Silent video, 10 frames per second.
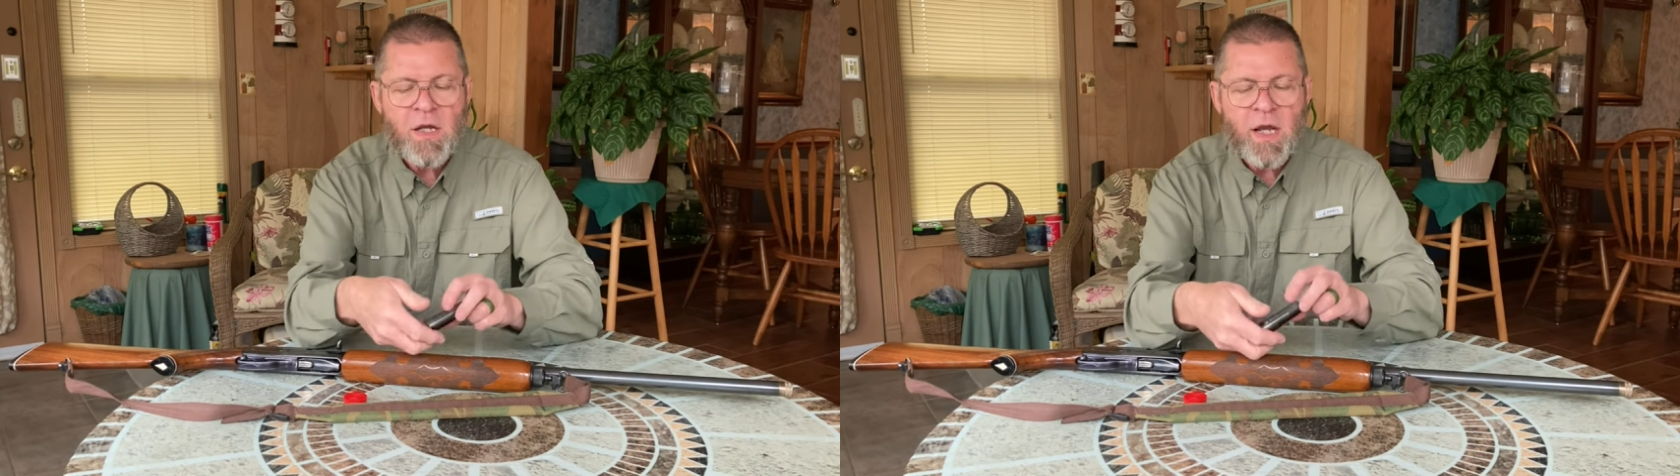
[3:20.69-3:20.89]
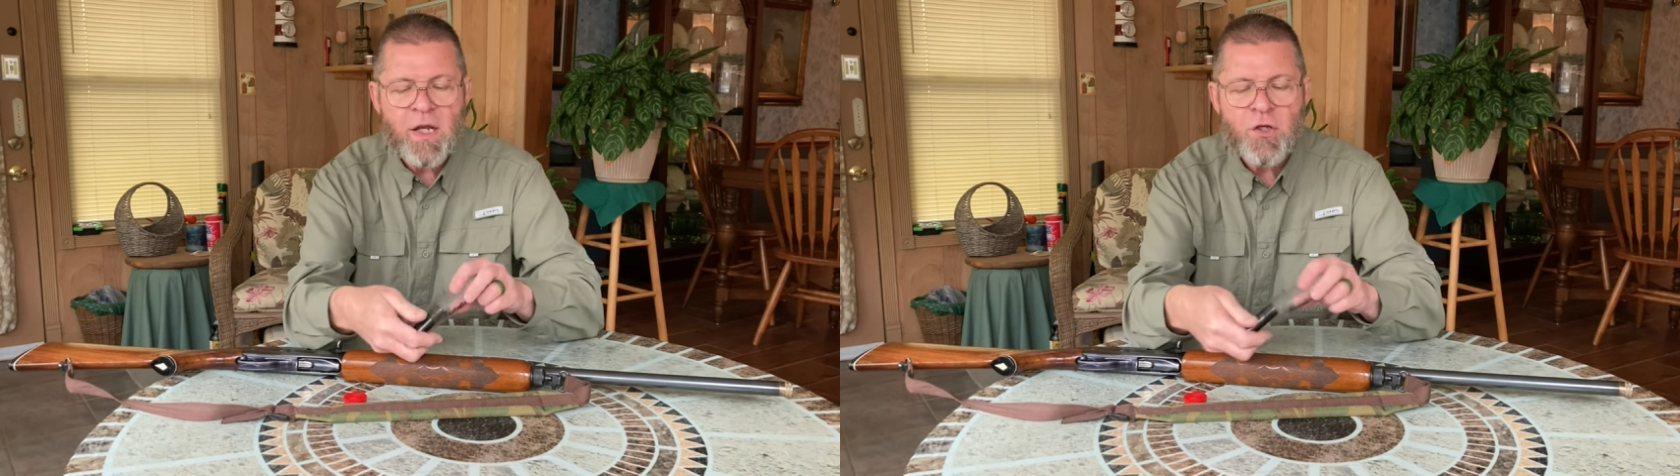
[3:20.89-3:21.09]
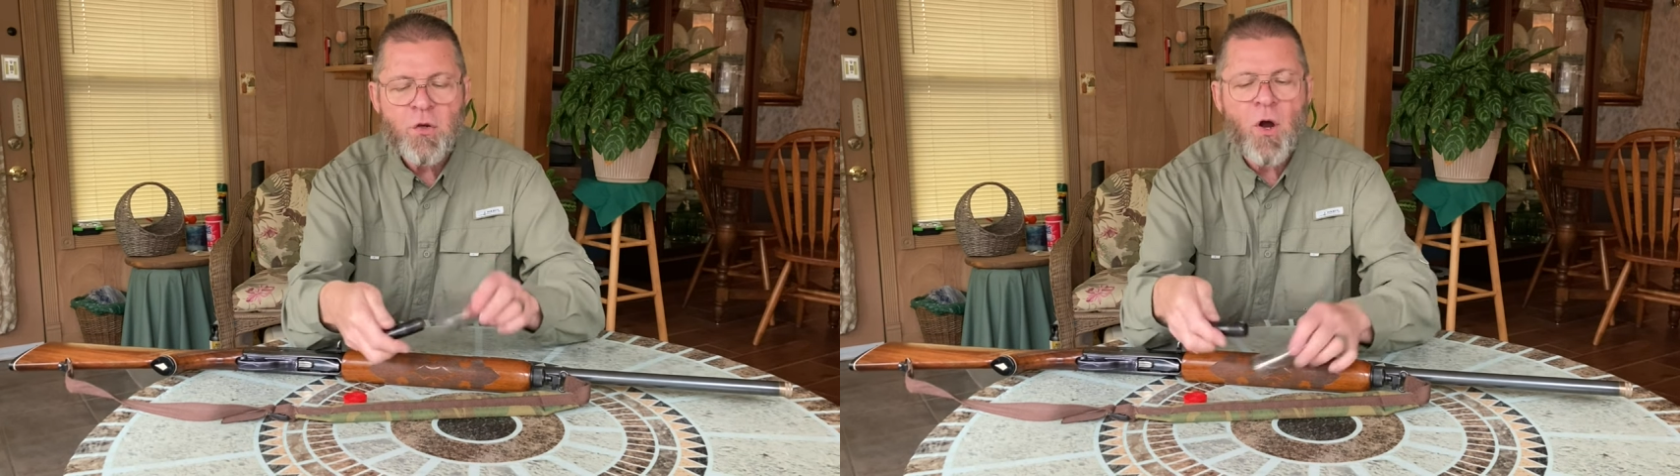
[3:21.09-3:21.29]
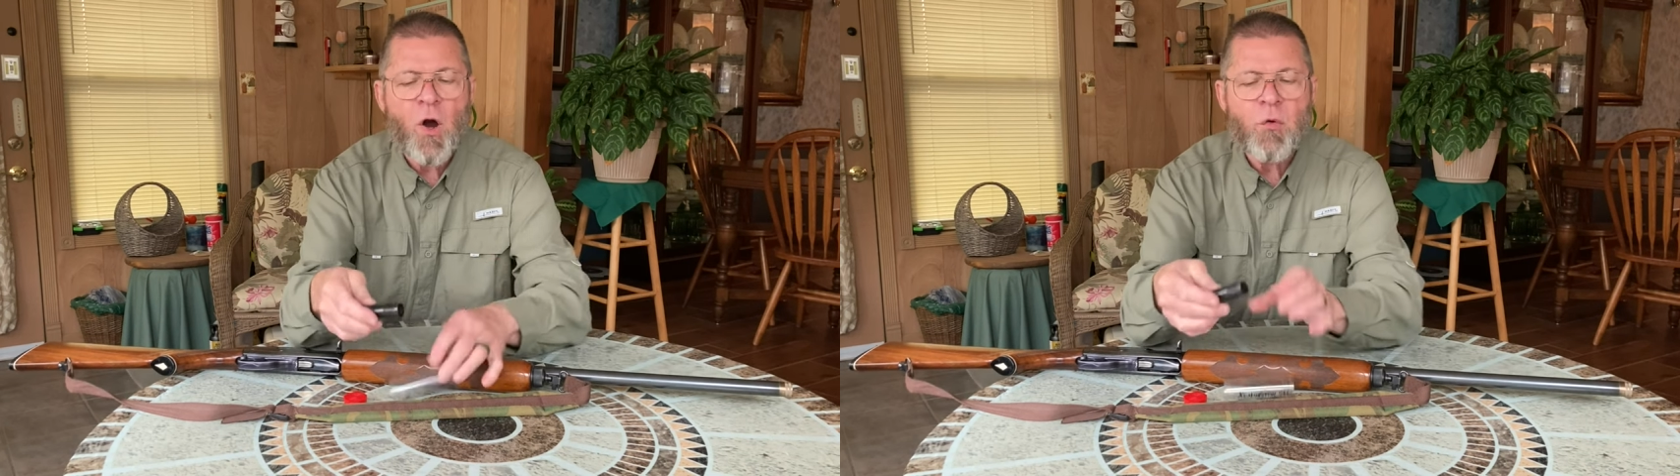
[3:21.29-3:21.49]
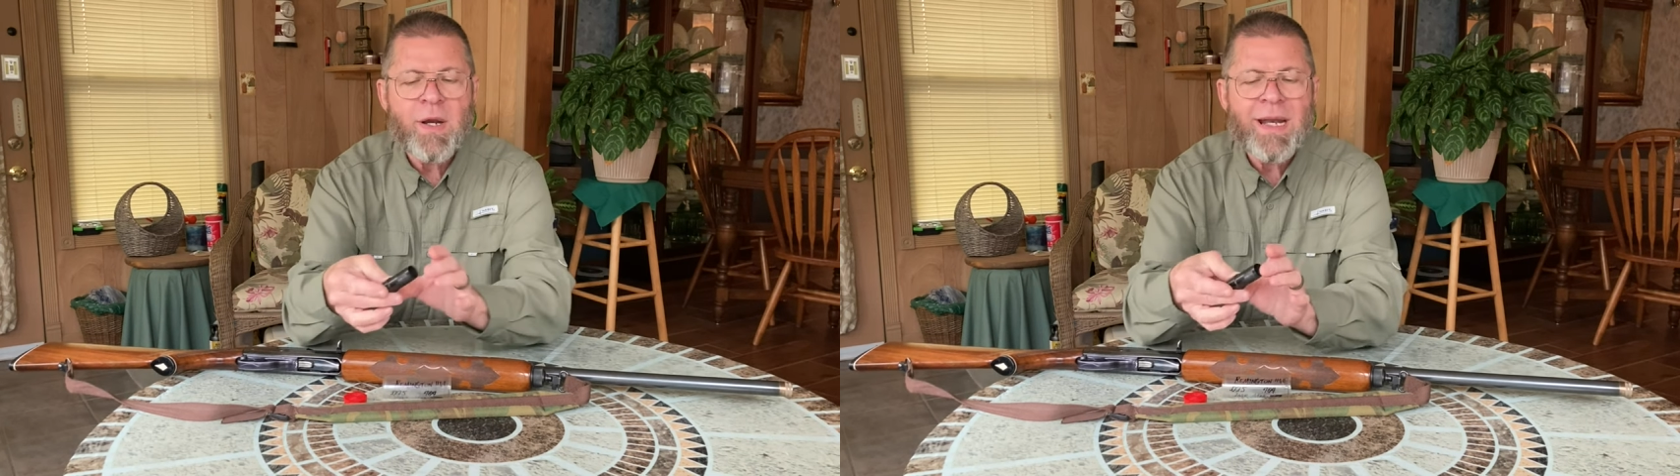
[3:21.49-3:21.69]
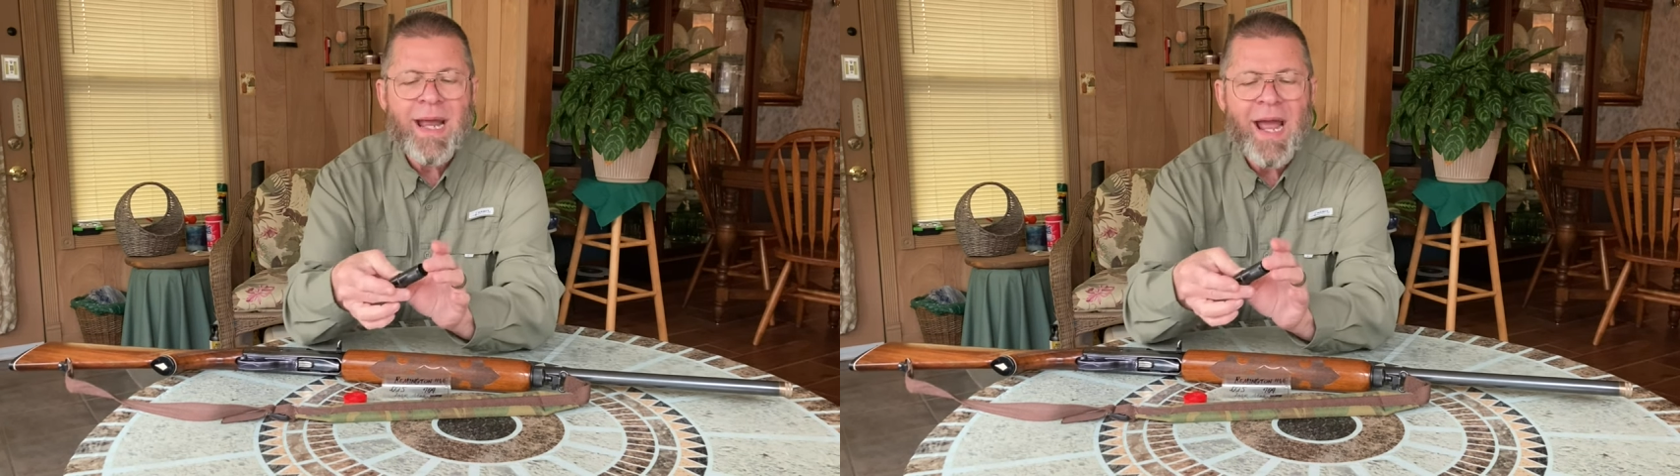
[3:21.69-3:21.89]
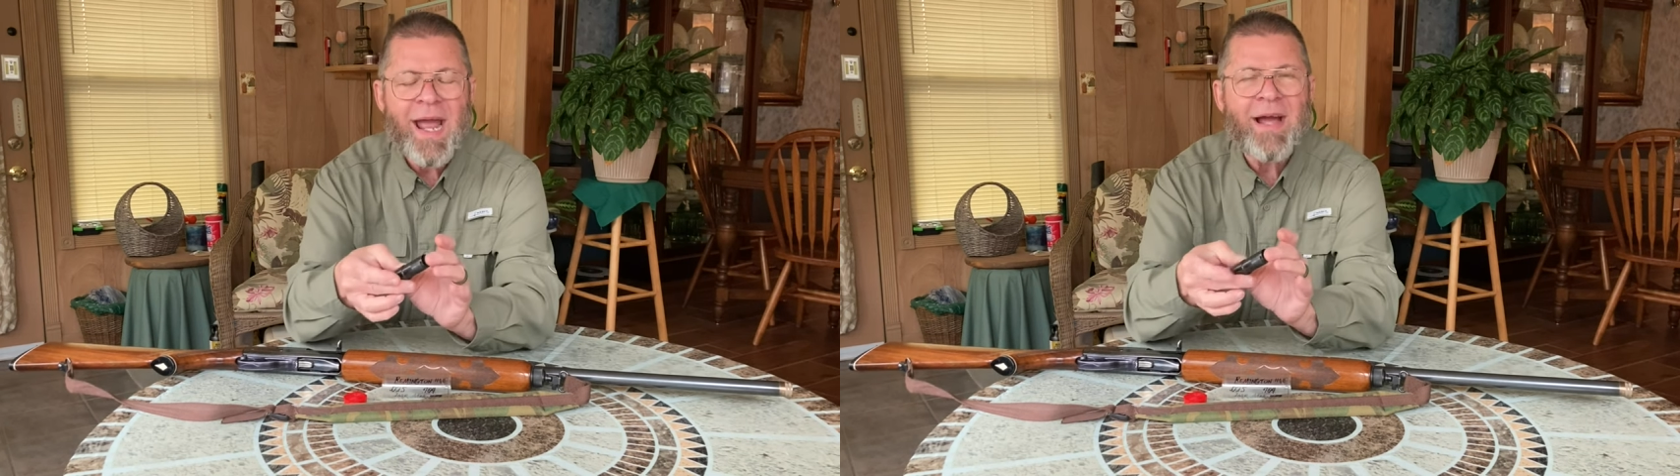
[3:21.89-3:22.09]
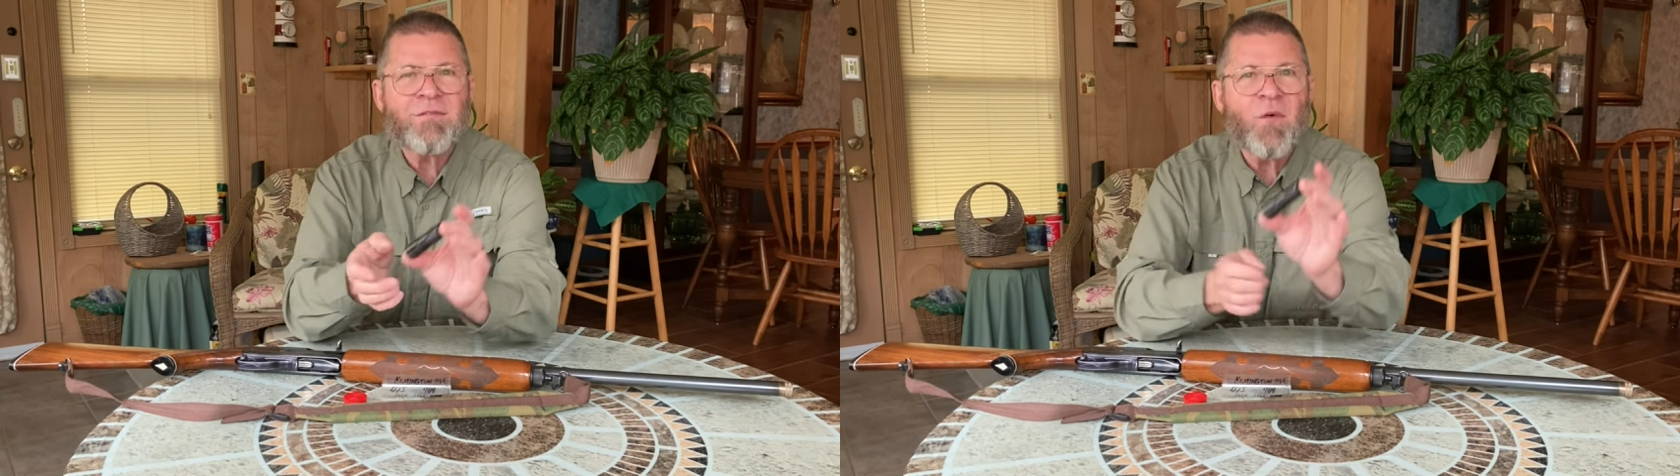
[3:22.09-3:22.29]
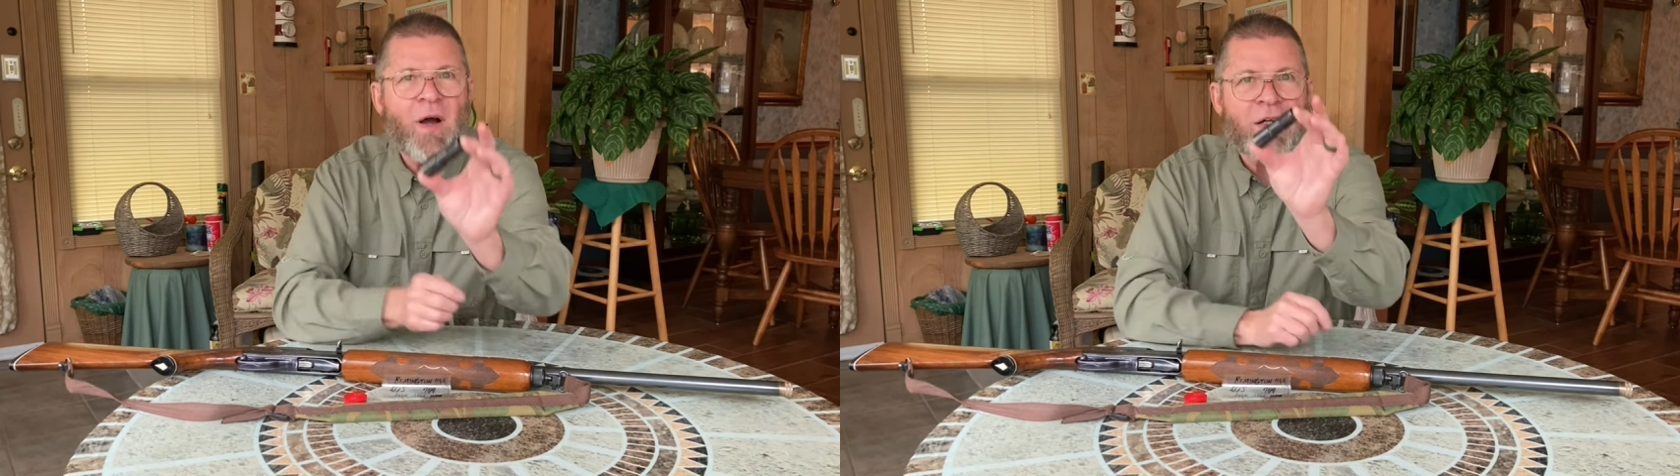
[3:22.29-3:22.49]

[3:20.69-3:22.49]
and you already have